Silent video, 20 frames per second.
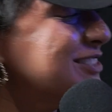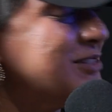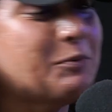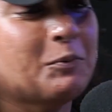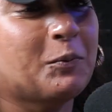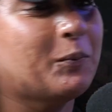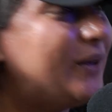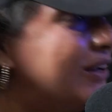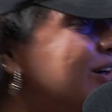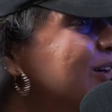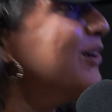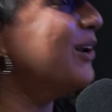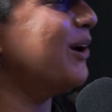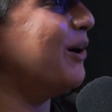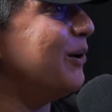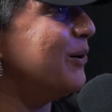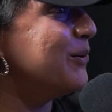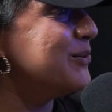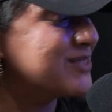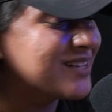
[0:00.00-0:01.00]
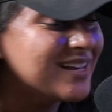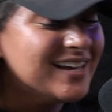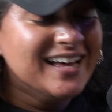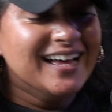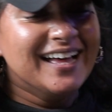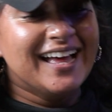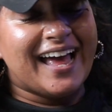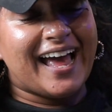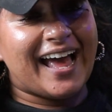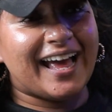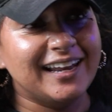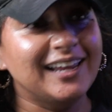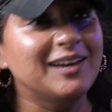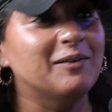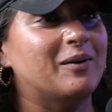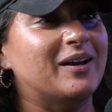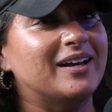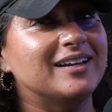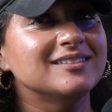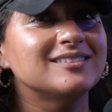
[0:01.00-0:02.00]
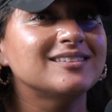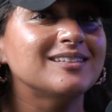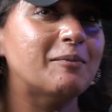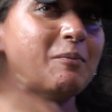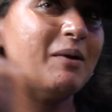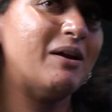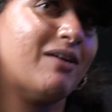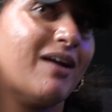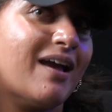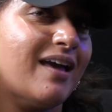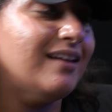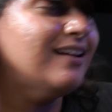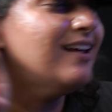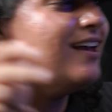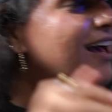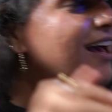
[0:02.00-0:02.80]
you weirdos. Anyways, American.